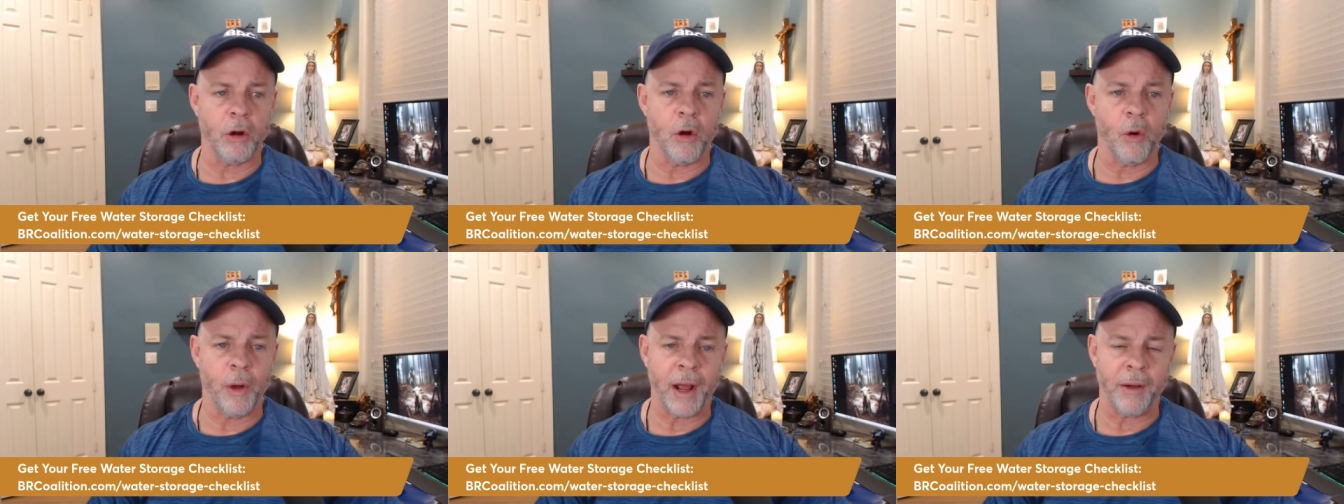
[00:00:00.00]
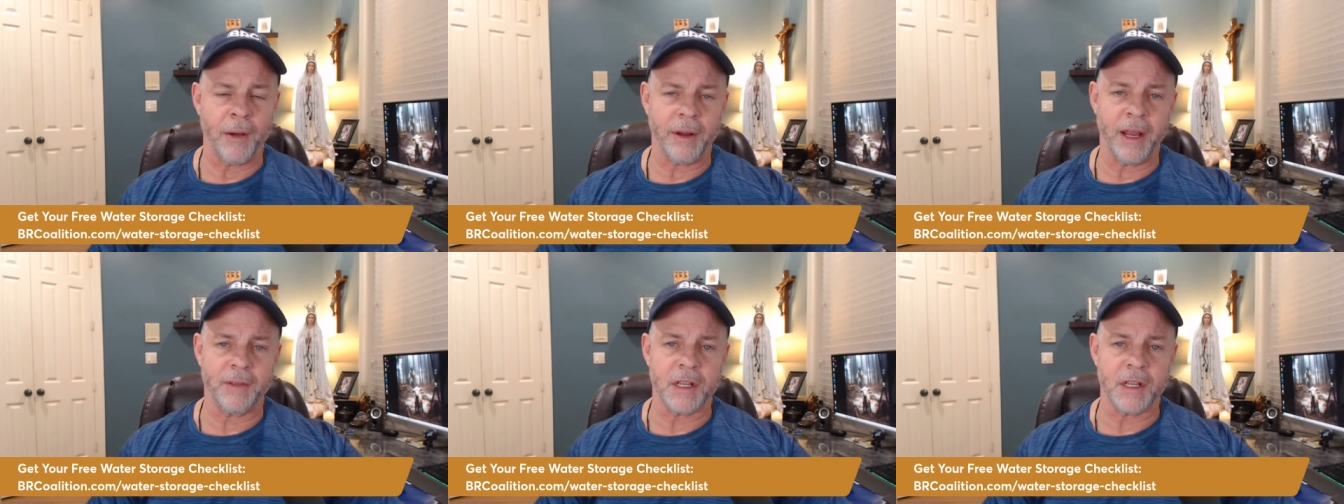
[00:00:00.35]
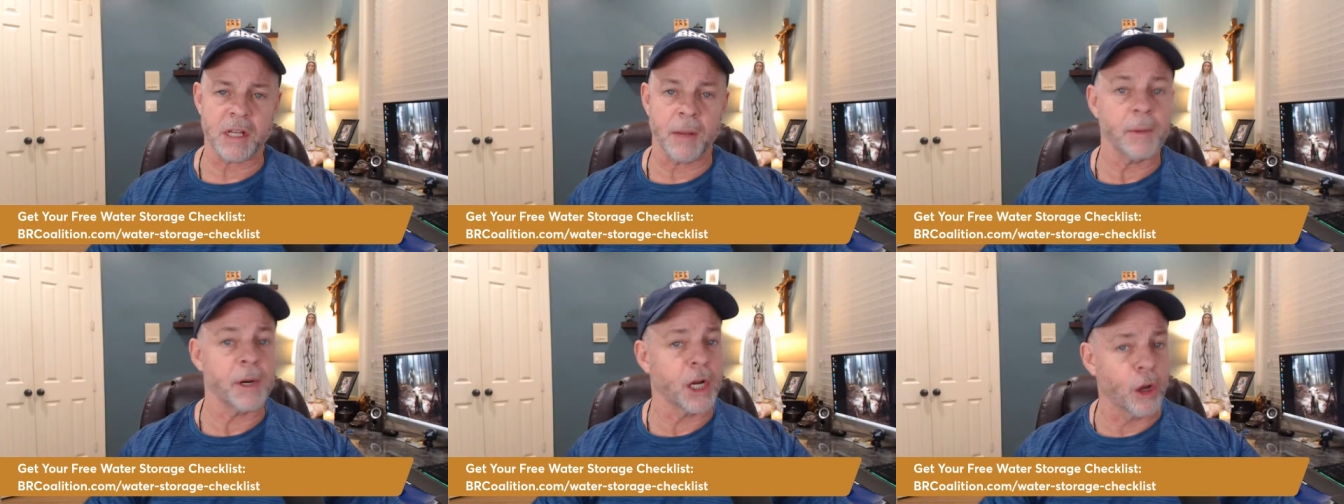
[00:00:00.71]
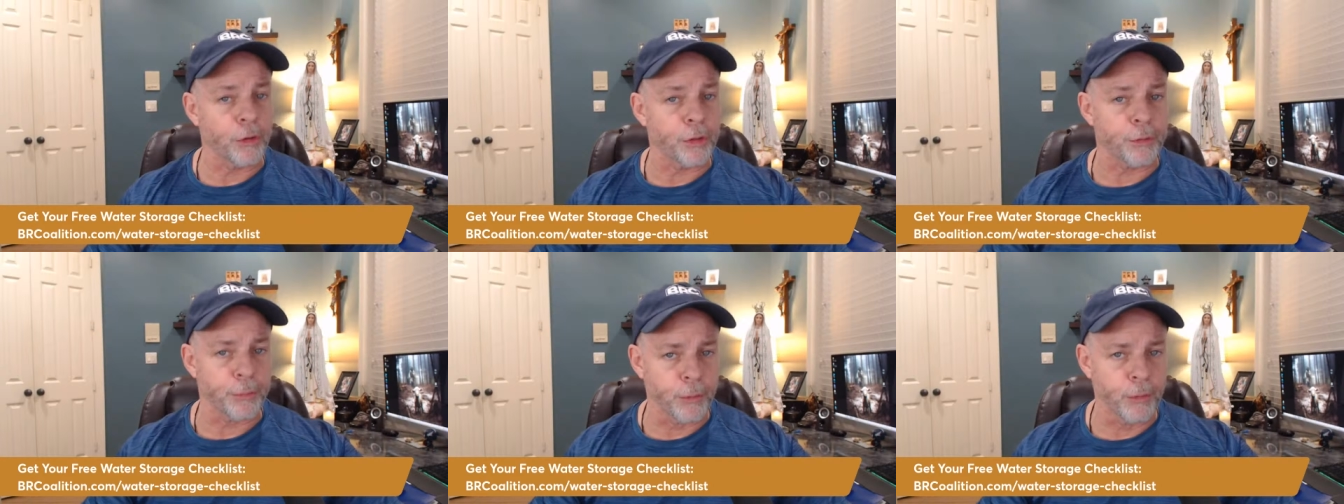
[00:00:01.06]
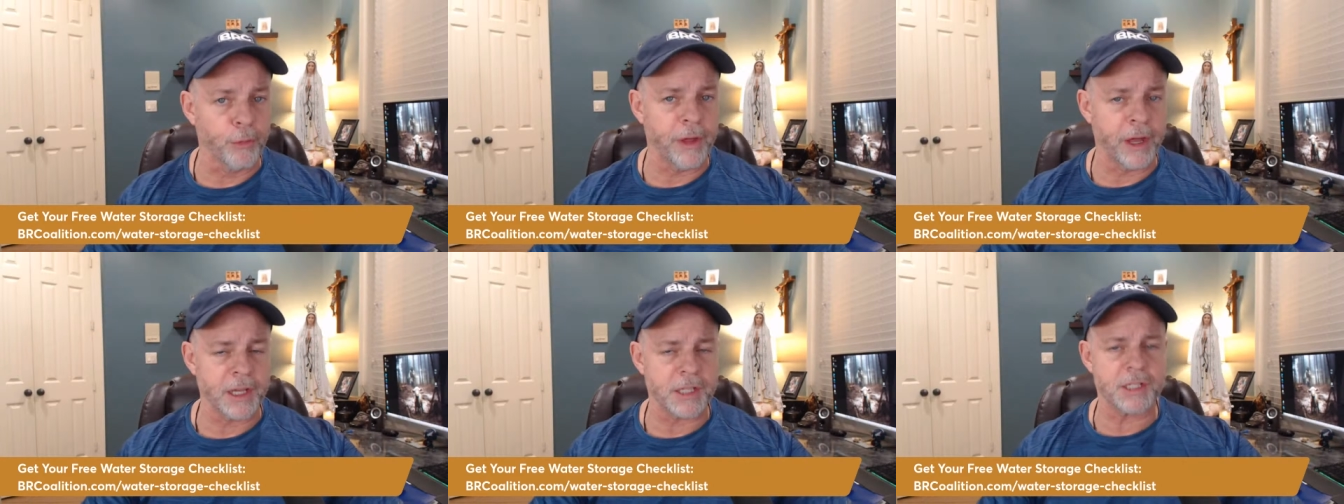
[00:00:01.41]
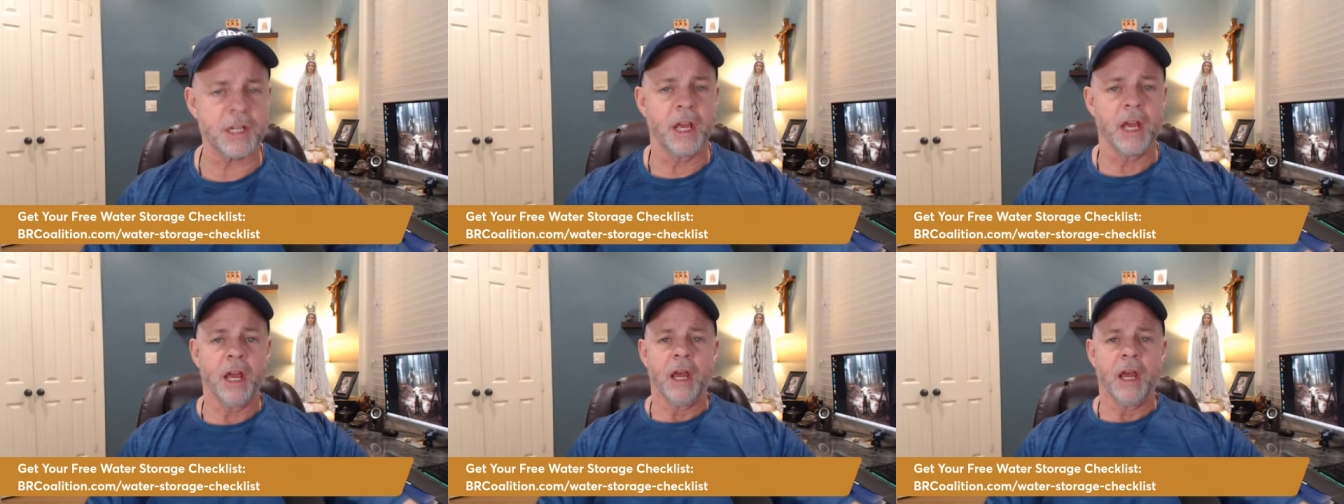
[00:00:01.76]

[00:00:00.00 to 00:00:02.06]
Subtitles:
Go on out and get this. I'm going to go through this